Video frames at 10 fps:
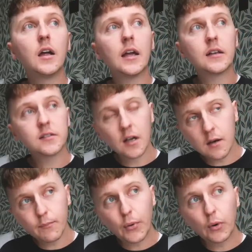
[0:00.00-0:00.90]

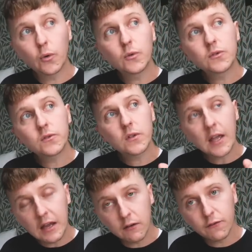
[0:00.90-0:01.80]
examples,
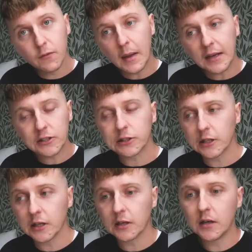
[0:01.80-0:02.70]

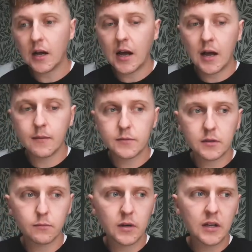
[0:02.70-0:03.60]
information,
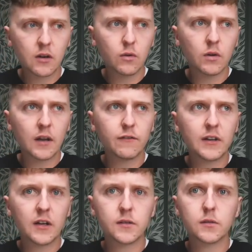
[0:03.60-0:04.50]
some really cool like
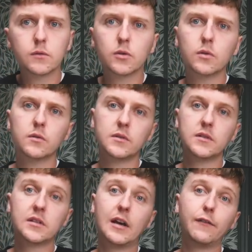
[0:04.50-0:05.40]
video tutorials and
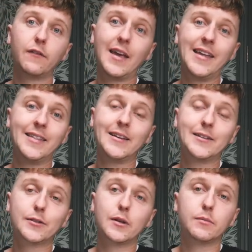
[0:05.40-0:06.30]
stuff in the
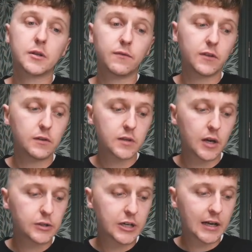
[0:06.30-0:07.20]
description for you to
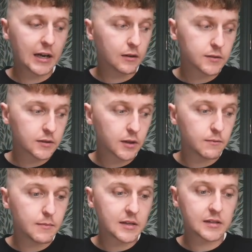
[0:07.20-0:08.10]
go check out, so
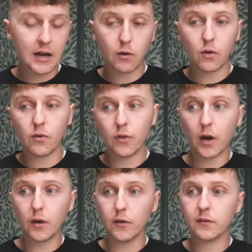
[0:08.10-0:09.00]
don't miss out on
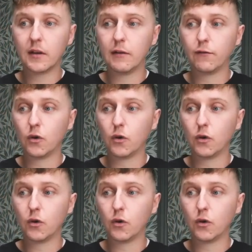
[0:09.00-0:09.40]
those if